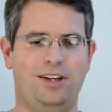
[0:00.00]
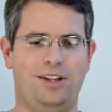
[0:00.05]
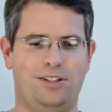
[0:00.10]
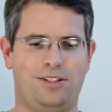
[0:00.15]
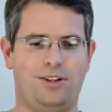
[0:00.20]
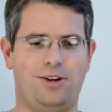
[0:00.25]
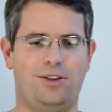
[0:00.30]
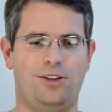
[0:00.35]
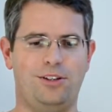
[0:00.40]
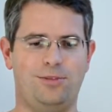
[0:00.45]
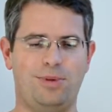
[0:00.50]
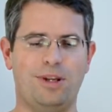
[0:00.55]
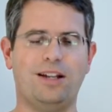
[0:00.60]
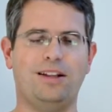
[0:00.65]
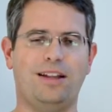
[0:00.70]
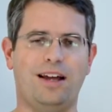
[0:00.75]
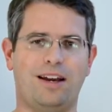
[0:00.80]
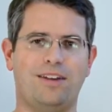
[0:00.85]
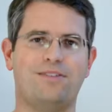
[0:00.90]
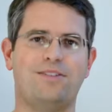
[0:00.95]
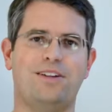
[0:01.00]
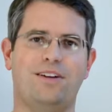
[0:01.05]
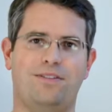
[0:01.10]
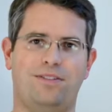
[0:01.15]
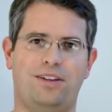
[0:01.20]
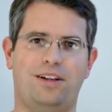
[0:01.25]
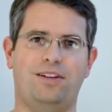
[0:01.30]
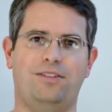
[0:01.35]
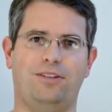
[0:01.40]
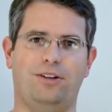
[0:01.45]
So there's been a lot of
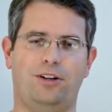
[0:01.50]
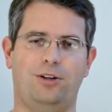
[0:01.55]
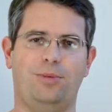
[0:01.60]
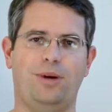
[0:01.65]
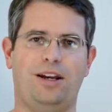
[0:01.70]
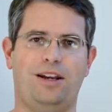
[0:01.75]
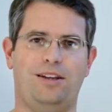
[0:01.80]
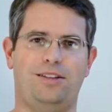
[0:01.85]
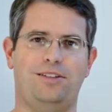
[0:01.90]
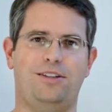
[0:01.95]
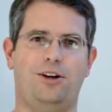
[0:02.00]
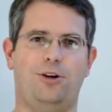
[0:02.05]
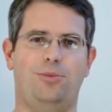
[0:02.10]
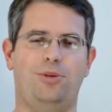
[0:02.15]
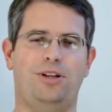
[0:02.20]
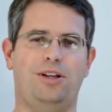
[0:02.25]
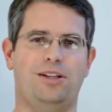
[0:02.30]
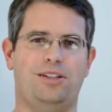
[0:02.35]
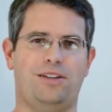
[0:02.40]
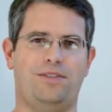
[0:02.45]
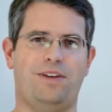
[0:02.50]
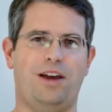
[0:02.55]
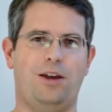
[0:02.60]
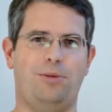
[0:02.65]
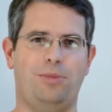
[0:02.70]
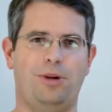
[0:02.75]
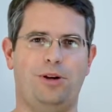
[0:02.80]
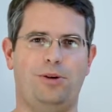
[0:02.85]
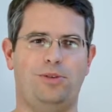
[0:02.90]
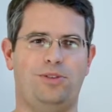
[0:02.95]
stuff that I've learned about SEO because I've
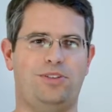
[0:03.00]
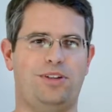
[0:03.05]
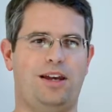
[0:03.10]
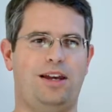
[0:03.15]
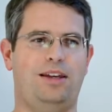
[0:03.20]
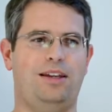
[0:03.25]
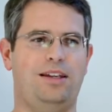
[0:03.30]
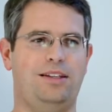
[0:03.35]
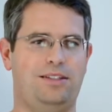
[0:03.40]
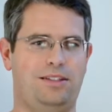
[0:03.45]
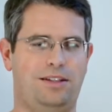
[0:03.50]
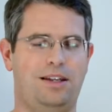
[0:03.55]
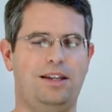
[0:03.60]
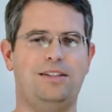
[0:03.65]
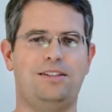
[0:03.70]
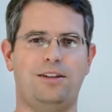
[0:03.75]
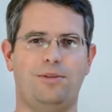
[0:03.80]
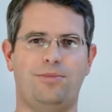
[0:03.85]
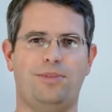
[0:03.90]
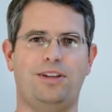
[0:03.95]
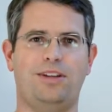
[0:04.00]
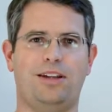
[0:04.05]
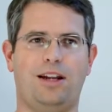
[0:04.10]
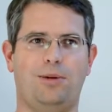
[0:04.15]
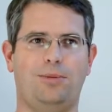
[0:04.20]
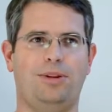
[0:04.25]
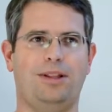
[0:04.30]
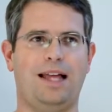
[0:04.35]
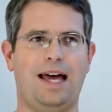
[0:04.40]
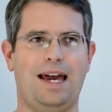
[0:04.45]
had my own site. It's something that
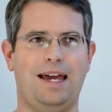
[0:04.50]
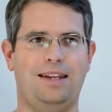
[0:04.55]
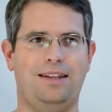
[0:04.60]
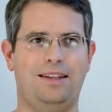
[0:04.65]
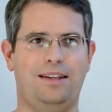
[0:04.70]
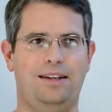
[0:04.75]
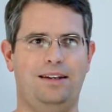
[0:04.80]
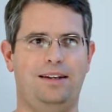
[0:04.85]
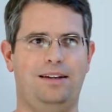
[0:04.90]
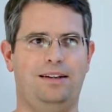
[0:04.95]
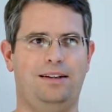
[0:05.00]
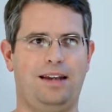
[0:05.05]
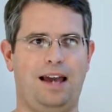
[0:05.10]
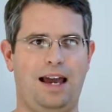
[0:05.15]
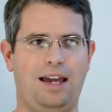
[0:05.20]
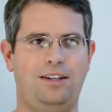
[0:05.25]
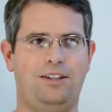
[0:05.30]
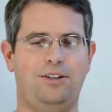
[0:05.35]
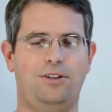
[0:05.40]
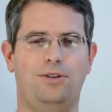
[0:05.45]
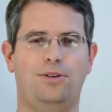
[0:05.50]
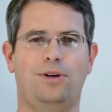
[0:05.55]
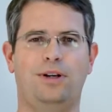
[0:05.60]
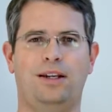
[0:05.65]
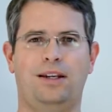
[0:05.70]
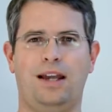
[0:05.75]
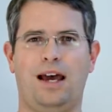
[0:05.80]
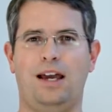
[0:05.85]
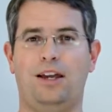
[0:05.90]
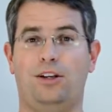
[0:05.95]
I'm glad that I do,
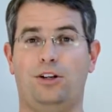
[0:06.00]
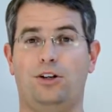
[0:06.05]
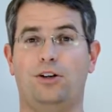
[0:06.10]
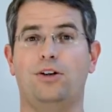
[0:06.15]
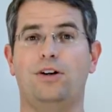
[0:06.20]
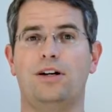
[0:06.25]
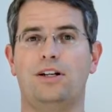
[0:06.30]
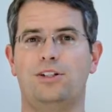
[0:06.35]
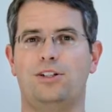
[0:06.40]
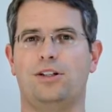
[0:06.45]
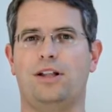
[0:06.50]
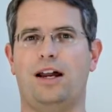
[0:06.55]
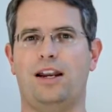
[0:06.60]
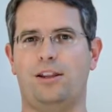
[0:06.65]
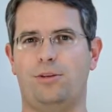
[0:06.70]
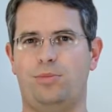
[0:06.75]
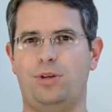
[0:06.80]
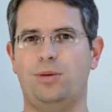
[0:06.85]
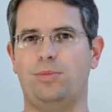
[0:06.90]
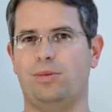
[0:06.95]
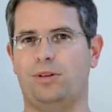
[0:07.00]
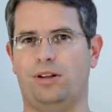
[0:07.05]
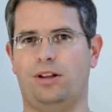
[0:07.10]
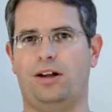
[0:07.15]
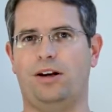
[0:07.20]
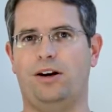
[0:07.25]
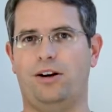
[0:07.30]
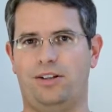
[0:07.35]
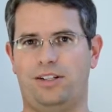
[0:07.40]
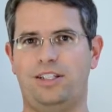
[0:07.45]
and I encourage a lot of the people
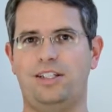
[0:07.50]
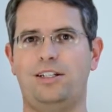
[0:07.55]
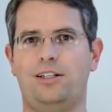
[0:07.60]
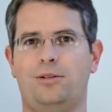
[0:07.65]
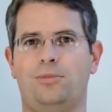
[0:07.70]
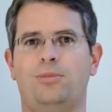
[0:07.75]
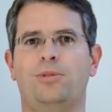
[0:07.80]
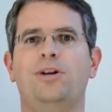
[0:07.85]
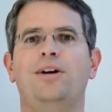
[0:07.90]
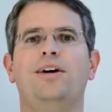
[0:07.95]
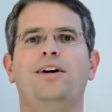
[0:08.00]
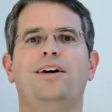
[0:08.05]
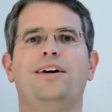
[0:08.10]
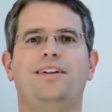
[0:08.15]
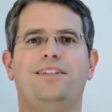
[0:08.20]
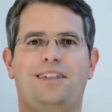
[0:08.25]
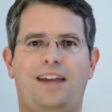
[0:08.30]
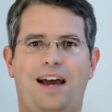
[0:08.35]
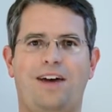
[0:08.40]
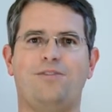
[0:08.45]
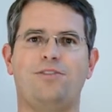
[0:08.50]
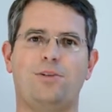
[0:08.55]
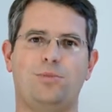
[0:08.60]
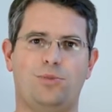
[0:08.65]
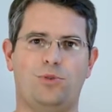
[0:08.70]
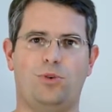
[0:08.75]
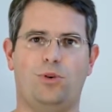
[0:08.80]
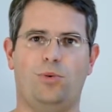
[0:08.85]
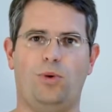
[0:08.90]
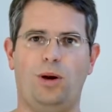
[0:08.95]
on our team to have some
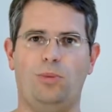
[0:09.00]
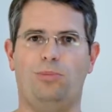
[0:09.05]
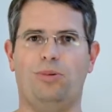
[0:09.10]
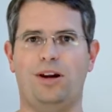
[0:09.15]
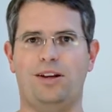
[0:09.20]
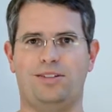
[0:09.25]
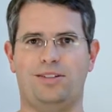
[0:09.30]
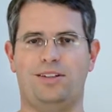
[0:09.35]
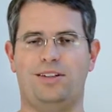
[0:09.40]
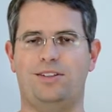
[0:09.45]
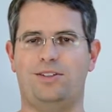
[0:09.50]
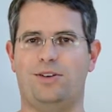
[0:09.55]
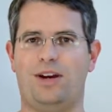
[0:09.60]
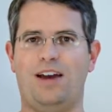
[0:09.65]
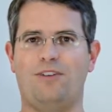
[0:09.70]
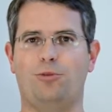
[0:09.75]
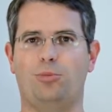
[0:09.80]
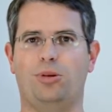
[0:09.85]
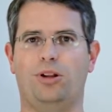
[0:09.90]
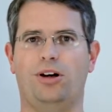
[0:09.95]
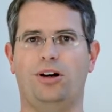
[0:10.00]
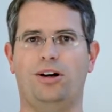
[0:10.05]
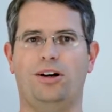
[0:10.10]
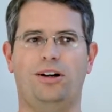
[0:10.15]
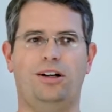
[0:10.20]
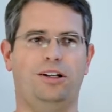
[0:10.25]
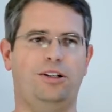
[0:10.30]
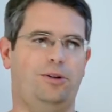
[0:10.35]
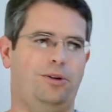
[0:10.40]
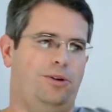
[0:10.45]
sort of web presence or have a
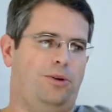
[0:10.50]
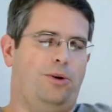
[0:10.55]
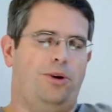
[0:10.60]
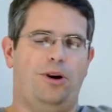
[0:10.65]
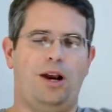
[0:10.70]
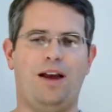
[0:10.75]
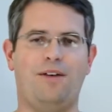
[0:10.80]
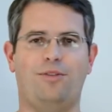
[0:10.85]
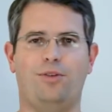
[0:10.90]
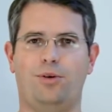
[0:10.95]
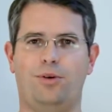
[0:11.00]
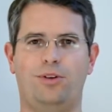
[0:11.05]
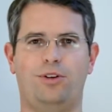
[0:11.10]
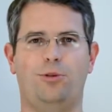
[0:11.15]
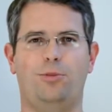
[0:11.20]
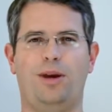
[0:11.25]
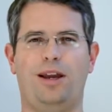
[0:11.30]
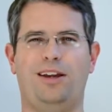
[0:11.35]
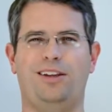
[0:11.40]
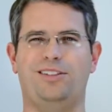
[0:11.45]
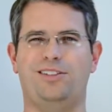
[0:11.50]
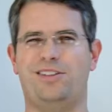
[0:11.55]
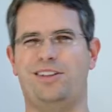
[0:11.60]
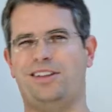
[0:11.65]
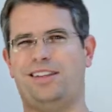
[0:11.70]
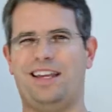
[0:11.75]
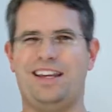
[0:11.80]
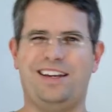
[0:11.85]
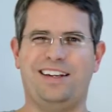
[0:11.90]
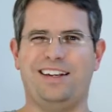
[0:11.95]
blog or have their own domain so
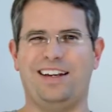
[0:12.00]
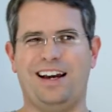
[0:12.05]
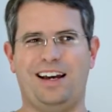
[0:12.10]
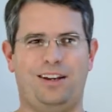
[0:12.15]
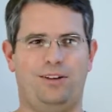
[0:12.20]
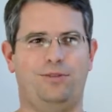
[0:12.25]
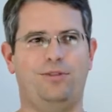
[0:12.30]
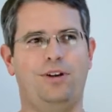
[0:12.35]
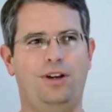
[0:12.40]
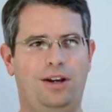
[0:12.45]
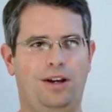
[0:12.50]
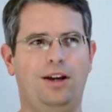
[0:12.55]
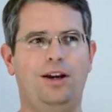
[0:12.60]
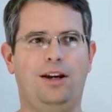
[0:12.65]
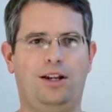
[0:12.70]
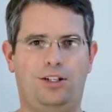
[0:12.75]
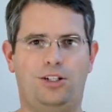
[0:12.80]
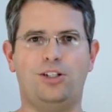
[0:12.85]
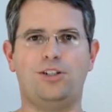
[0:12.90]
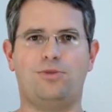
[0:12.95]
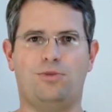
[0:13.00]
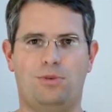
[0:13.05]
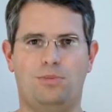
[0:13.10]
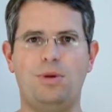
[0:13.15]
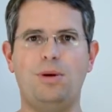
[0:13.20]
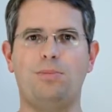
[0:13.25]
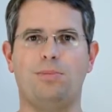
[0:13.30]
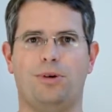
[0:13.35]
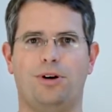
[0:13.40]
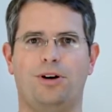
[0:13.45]
that they can kind of just
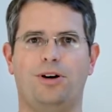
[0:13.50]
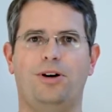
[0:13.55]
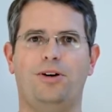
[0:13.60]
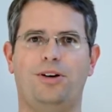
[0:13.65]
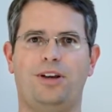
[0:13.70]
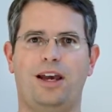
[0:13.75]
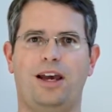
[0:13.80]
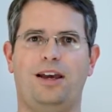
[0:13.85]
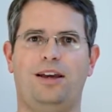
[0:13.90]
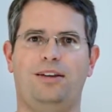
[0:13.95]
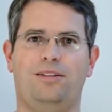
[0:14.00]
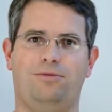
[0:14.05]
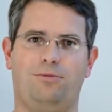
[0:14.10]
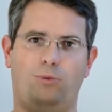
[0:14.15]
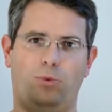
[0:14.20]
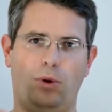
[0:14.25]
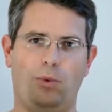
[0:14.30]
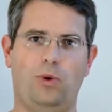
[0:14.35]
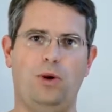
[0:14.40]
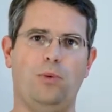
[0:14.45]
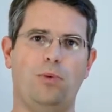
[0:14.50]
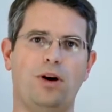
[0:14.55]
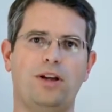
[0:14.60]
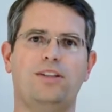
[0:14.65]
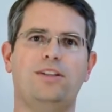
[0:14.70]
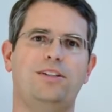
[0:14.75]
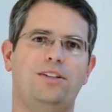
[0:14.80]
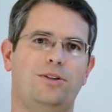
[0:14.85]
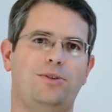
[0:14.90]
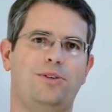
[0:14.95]
remember, okay, what we want
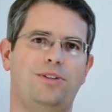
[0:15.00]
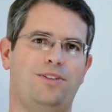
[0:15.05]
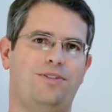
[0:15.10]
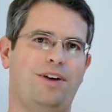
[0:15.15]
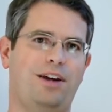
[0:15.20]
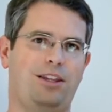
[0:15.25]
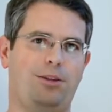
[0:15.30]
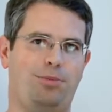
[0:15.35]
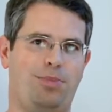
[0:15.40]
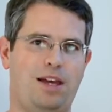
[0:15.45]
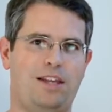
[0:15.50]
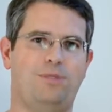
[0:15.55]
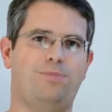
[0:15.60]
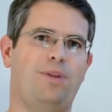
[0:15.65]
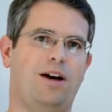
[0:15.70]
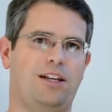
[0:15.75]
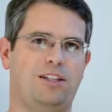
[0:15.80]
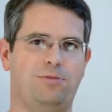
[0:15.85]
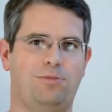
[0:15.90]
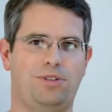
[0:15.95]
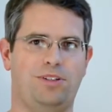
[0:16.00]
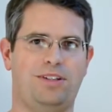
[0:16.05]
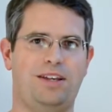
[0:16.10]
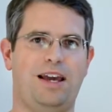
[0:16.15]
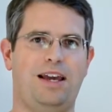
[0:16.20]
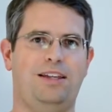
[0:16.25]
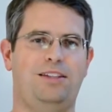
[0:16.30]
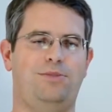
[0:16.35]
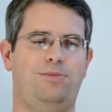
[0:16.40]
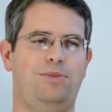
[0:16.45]
to do is find the best possible
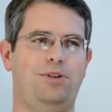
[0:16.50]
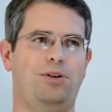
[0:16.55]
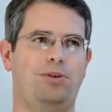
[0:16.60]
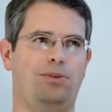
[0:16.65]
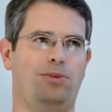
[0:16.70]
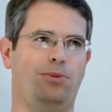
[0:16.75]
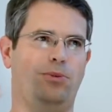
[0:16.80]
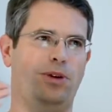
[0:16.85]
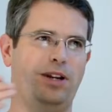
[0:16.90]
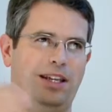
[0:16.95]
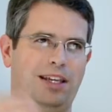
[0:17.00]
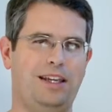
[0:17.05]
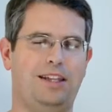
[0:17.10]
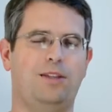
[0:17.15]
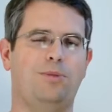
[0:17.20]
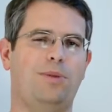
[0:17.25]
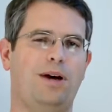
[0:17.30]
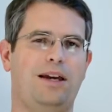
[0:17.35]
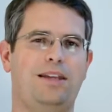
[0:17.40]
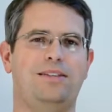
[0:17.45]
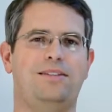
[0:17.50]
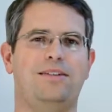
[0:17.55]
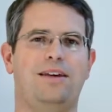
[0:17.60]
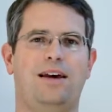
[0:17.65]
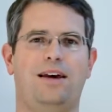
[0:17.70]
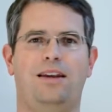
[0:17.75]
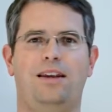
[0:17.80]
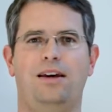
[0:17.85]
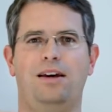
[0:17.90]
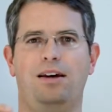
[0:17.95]
sites. We don't want to get in the
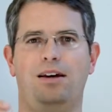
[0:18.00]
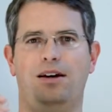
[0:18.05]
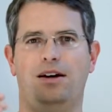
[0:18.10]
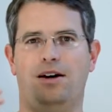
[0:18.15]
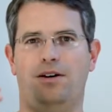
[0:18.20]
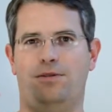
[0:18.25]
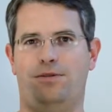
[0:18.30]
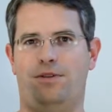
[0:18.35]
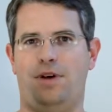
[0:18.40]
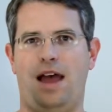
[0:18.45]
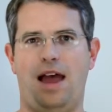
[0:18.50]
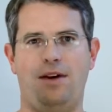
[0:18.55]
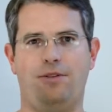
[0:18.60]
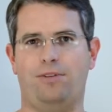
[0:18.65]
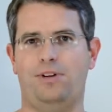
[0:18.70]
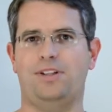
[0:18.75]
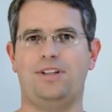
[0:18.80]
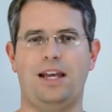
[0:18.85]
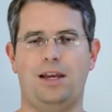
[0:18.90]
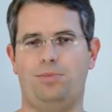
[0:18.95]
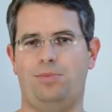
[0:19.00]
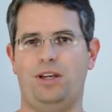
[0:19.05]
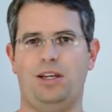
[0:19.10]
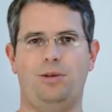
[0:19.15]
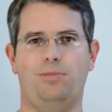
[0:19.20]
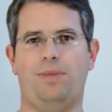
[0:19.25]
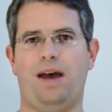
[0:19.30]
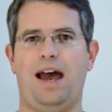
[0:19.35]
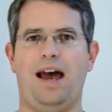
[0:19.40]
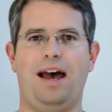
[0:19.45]
mindset of every site
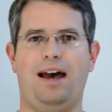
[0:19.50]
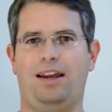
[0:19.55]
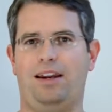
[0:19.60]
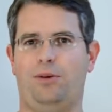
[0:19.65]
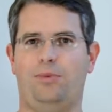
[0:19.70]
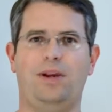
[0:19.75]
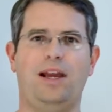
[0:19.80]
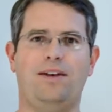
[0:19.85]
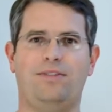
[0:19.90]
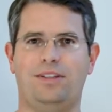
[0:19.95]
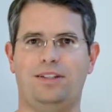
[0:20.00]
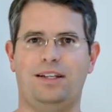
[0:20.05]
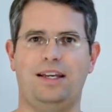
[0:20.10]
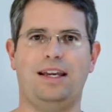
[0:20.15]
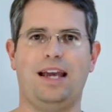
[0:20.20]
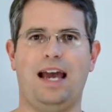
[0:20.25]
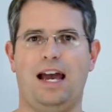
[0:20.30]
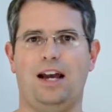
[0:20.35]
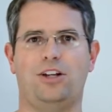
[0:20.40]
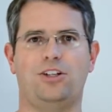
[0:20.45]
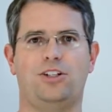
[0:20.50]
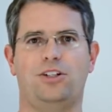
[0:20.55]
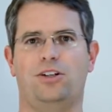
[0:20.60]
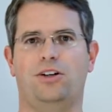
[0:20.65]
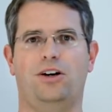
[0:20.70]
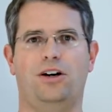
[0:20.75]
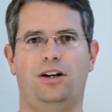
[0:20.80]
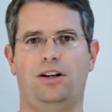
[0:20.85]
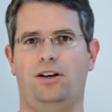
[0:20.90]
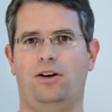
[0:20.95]
being bad and we have to take action
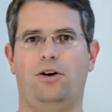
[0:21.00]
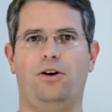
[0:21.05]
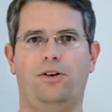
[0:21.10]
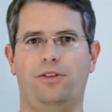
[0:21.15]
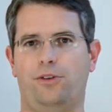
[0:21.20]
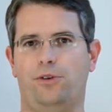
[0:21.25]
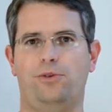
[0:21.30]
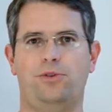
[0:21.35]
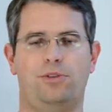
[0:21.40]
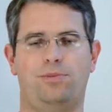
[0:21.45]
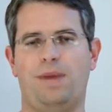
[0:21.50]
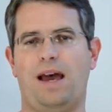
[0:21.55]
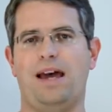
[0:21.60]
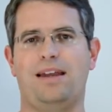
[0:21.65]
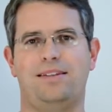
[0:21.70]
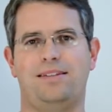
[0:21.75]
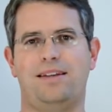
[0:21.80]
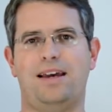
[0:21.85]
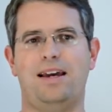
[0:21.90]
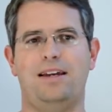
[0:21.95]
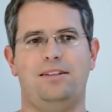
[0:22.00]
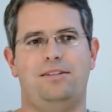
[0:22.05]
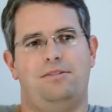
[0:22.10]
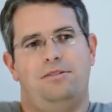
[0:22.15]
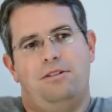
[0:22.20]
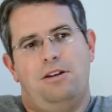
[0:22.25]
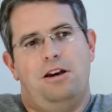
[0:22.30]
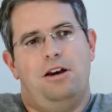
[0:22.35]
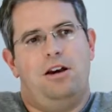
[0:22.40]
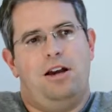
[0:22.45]
on all those bad sites
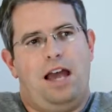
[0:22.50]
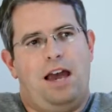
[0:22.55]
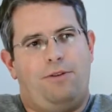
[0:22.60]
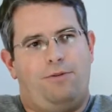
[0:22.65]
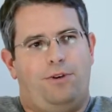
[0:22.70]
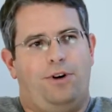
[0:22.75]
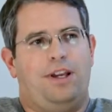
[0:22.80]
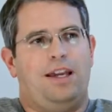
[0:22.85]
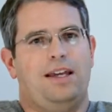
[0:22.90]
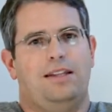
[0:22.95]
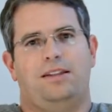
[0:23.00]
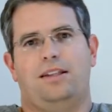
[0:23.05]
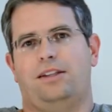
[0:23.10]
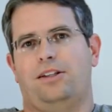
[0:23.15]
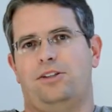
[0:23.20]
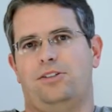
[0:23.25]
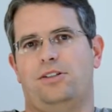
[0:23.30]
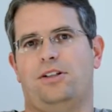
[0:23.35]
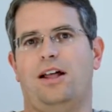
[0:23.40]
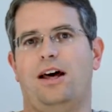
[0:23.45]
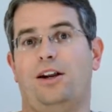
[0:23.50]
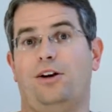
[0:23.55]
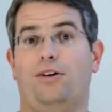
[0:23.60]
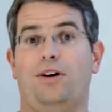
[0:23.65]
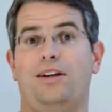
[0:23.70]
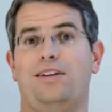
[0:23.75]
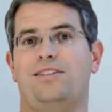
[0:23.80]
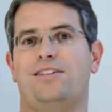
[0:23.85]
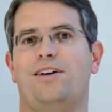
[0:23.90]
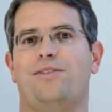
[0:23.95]
and forget that there's a lot of
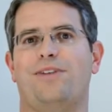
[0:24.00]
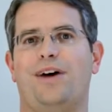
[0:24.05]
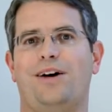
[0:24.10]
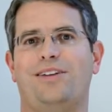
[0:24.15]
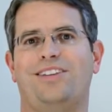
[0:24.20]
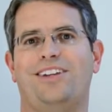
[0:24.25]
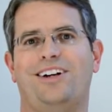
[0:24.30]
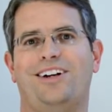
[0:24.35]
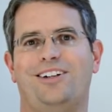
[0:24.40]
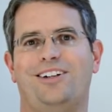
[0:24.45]
great stuff out there.